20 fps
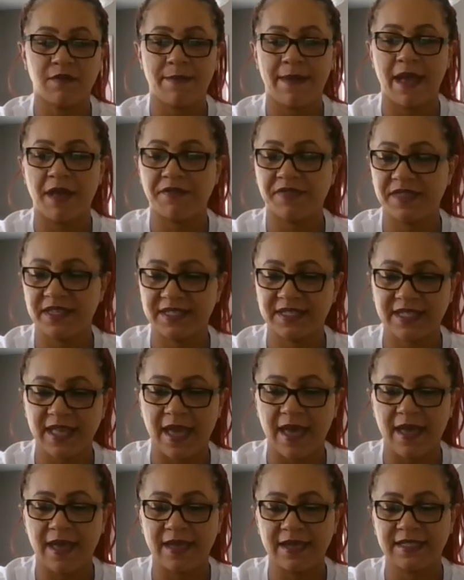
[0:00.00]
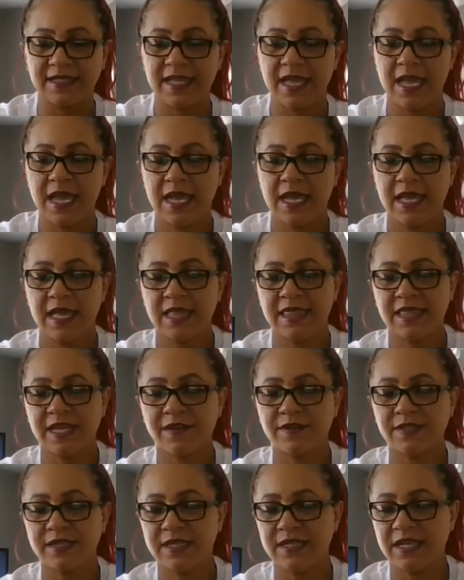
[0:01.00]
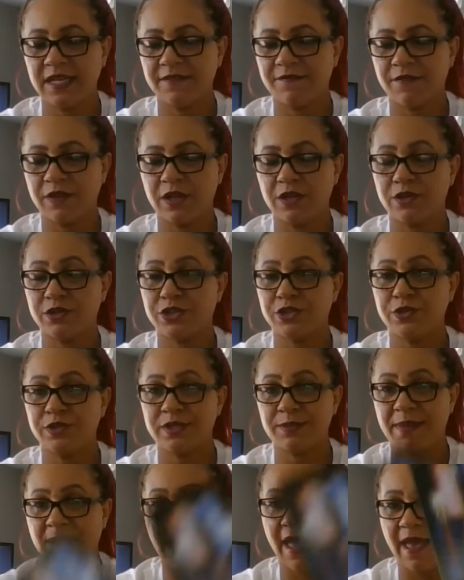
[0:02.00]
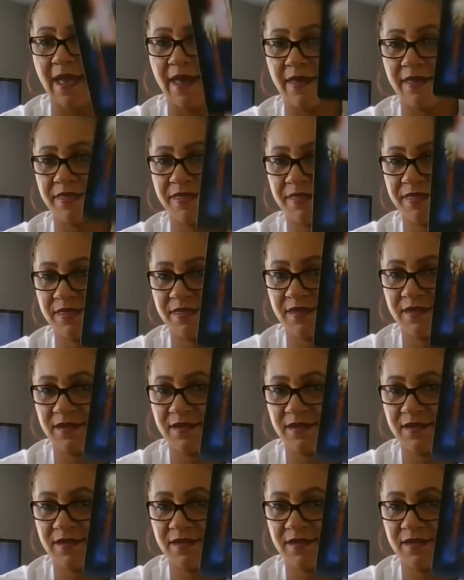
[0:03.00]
about this, guys, there's a need for you to choose a path